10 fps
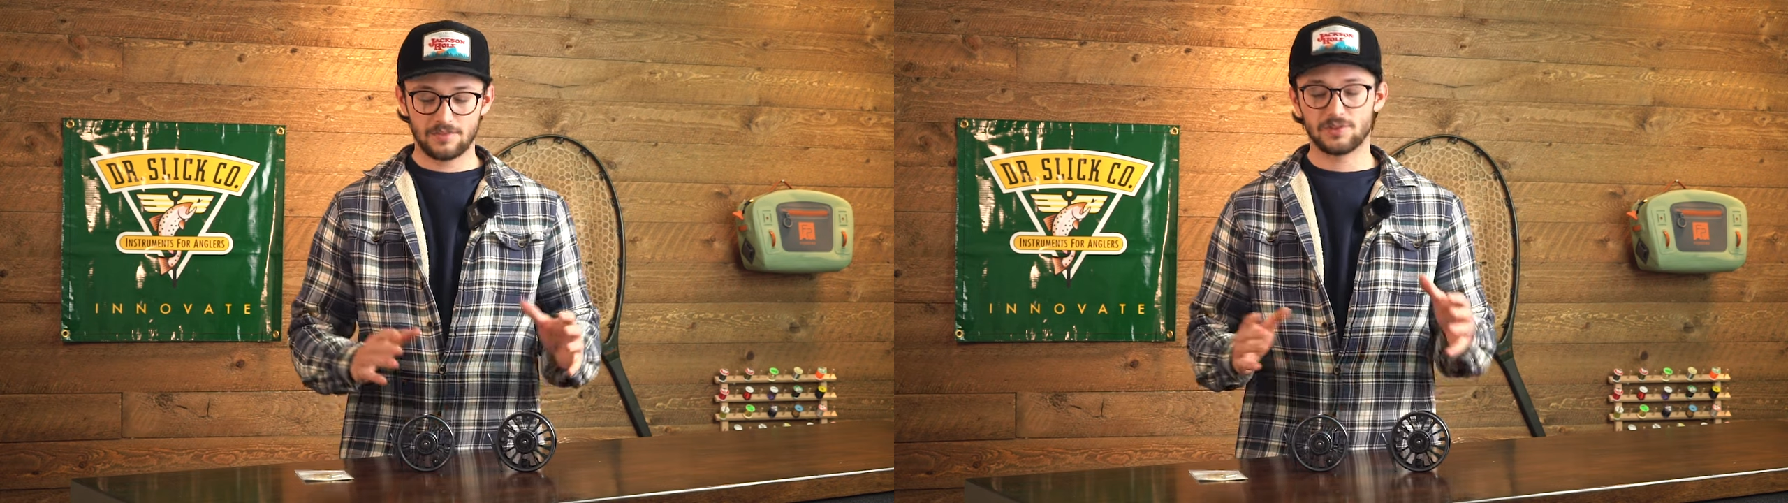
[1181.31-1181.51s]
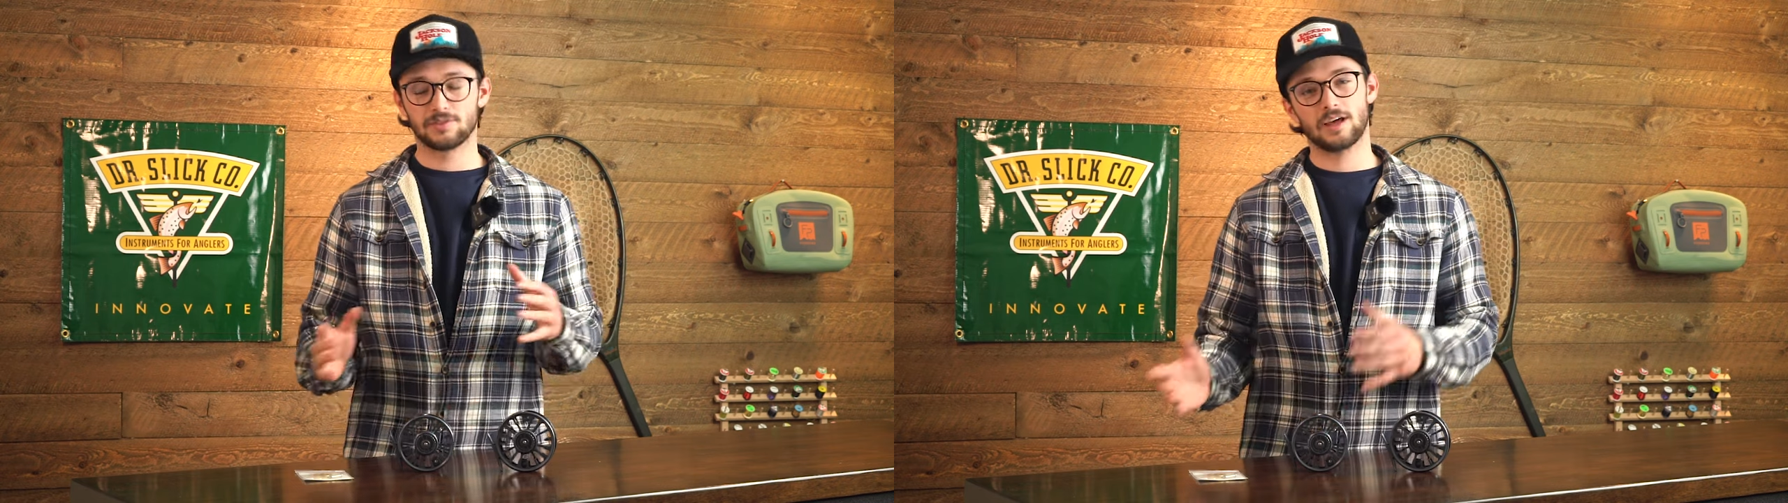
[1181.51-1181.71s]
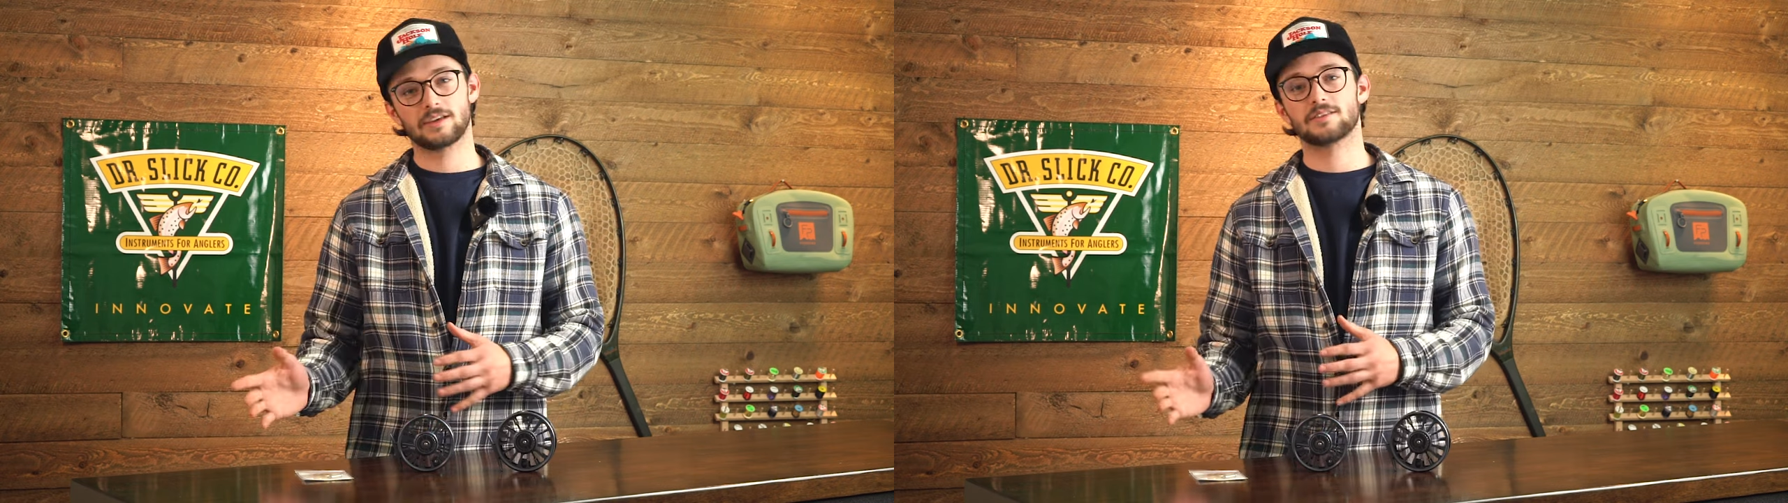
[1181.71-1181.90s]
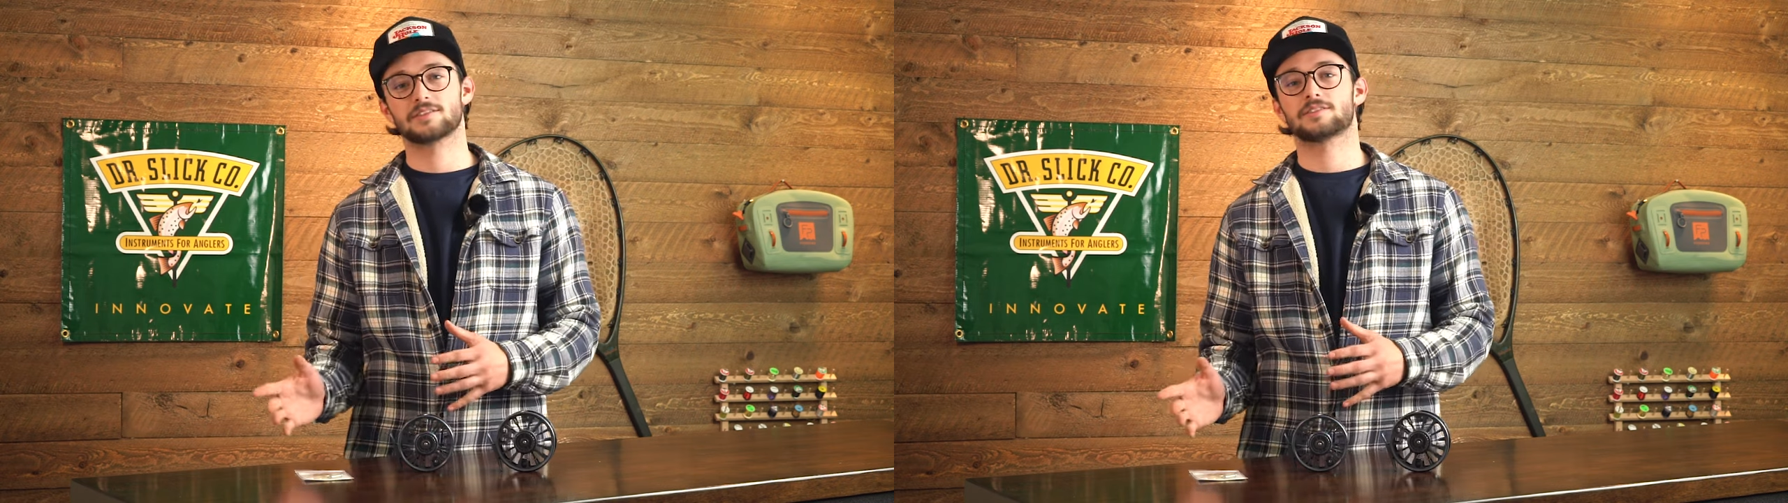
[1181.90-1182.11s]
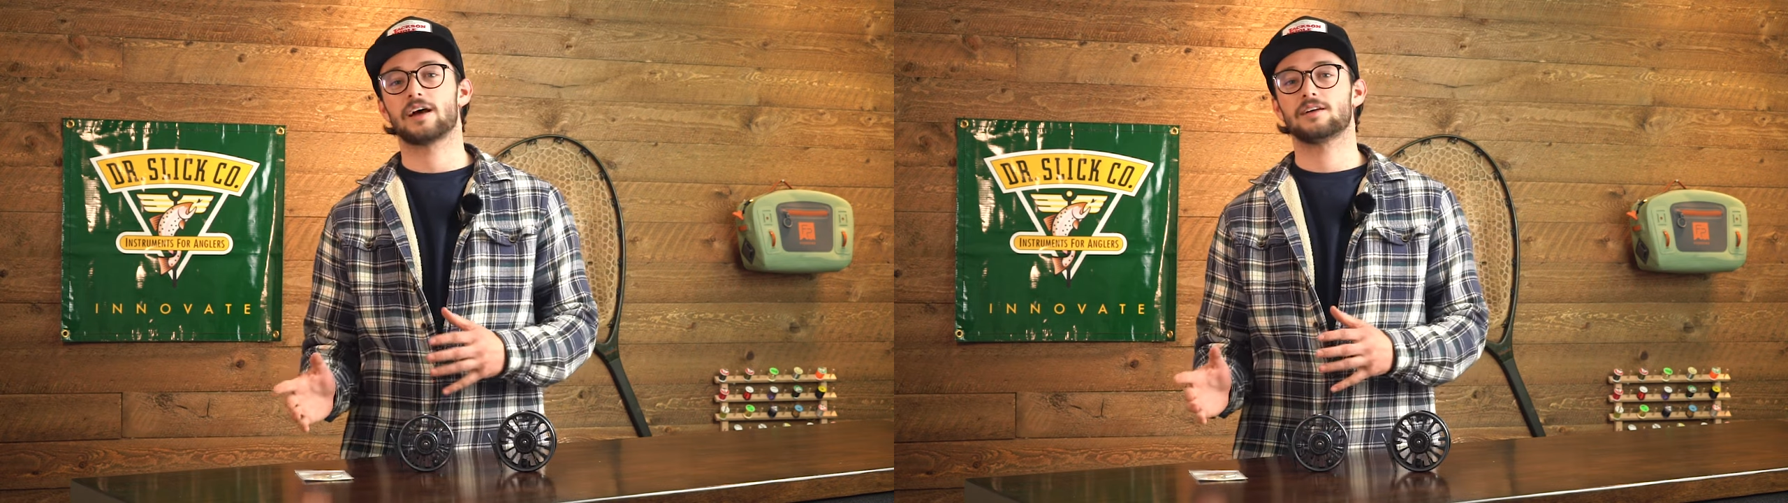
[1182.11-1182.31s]
If you like
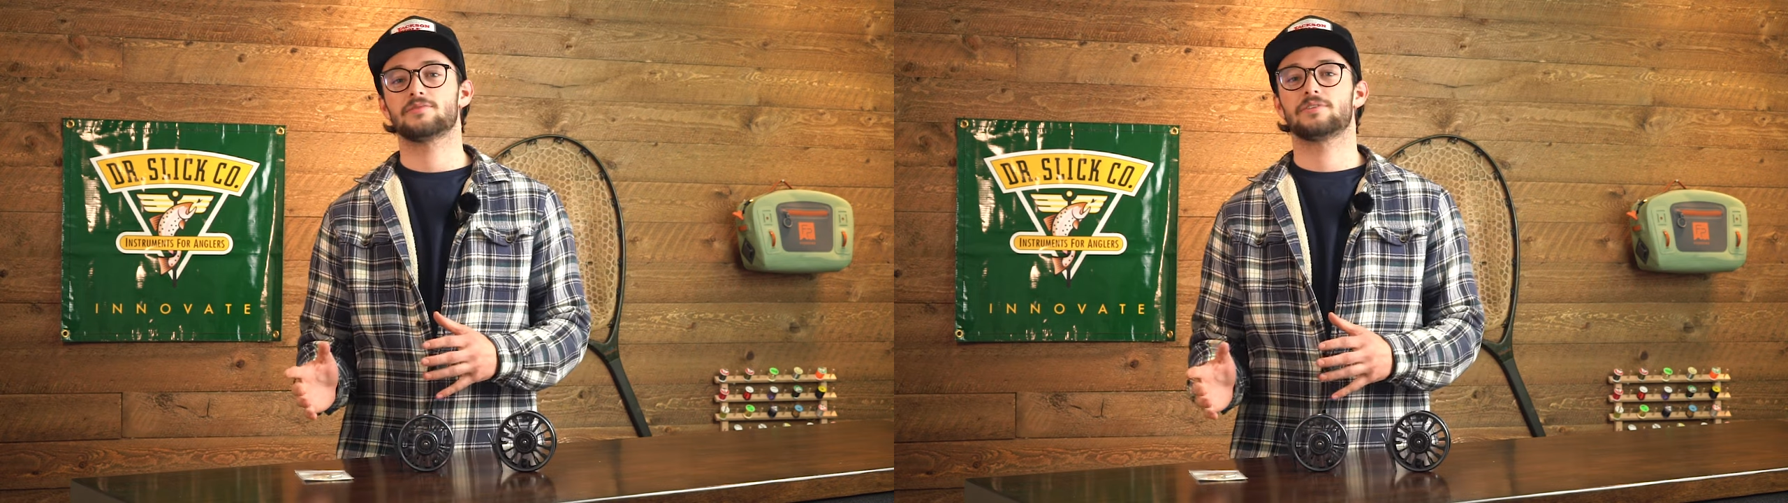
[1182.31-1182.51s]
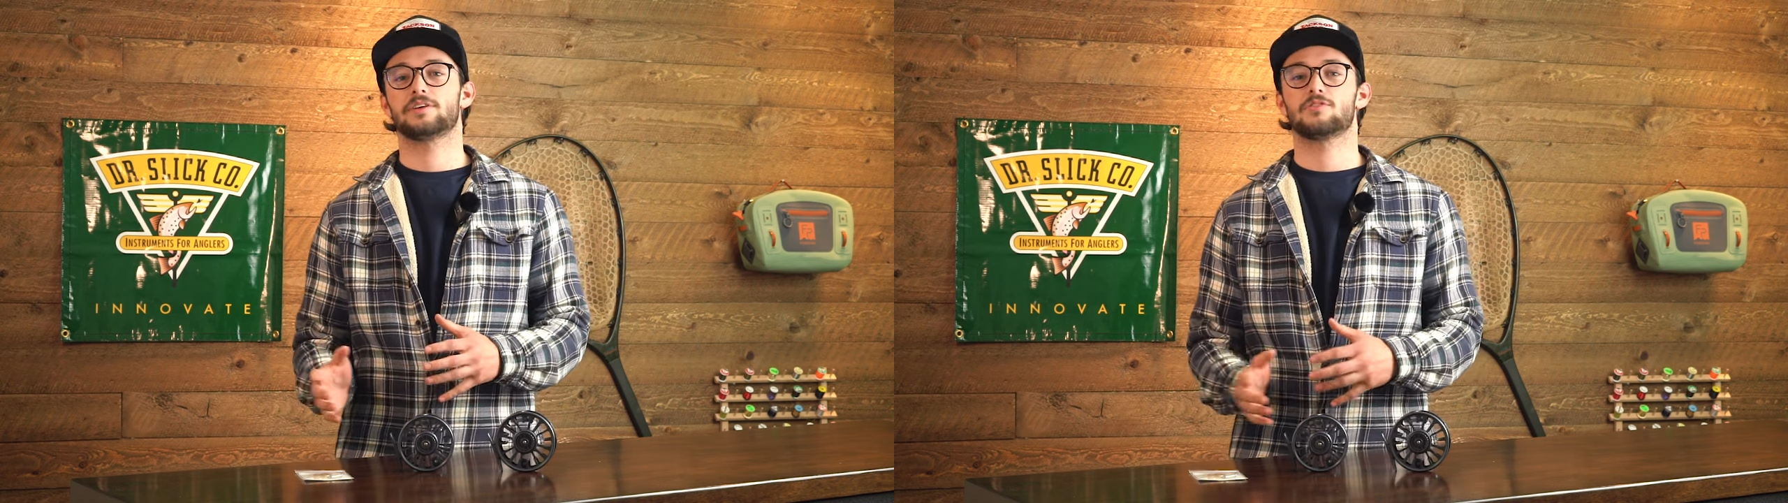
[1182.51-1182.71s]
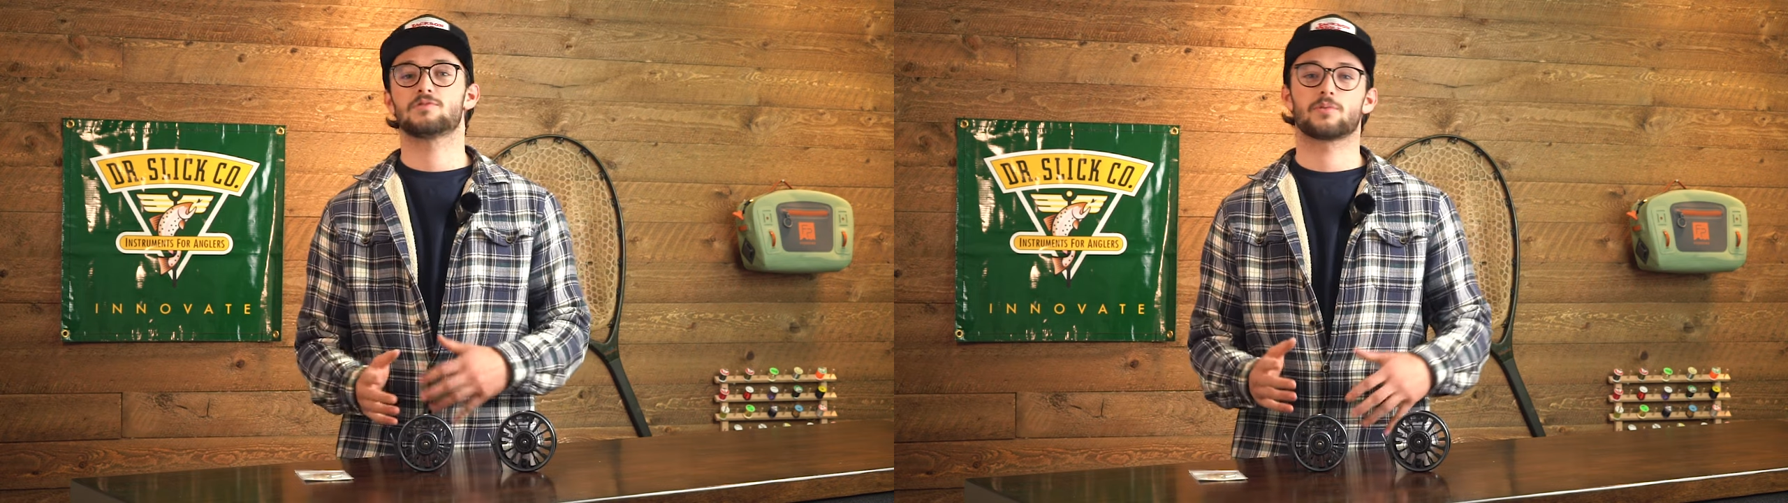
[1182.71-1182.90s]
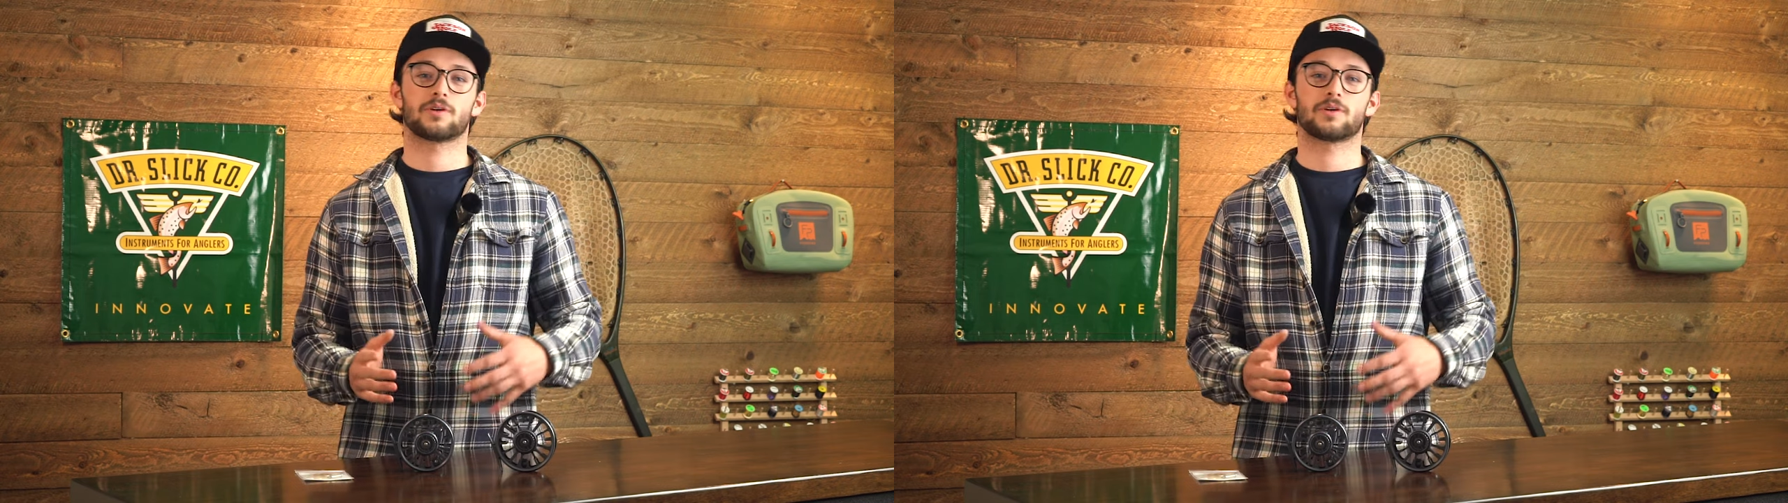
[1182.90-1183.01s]
this style of video where